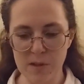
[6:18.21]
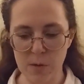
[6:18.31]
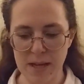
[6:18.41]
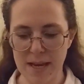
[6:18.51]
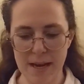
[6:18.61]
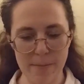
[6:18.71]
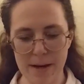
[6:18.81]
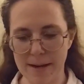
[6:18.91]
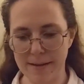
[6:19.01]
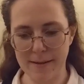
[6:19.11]
So again,
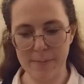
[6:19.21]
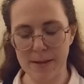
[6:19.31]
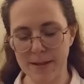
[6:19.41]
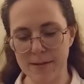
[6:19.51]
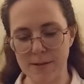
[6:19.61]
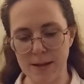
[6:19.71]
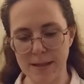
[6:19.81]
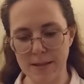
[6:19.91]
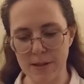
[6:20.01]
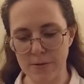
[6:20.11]
I'm not going to
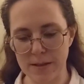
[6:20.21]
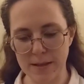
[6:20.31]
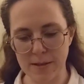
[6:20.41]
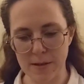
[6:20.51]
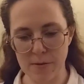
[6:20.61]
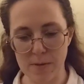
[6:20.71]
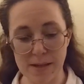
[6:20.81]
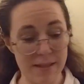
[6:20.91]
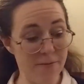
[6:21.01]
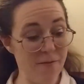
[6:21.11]
try and show this to you,
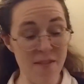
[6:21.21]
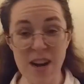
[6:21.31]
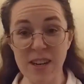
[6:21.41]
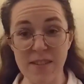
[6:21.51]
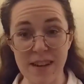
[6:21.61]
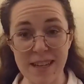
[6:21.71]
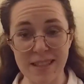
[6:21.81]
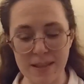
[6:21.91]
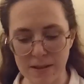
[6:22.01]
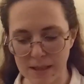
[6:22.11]
but it's very
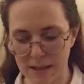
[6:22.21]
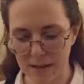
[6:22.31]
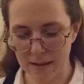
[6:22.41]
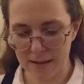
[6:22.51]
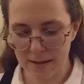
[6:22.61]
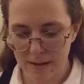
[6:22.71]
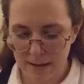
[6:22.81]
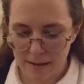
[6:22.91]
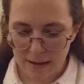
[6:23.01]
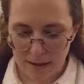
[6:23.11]
fancy looking.
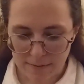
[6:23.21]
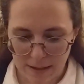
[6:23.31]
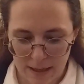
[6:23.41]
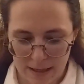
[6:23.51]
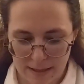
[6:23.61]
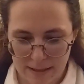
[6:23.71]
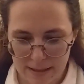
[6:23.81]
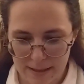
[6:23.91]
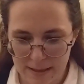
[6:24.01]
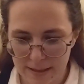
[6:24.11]
I've got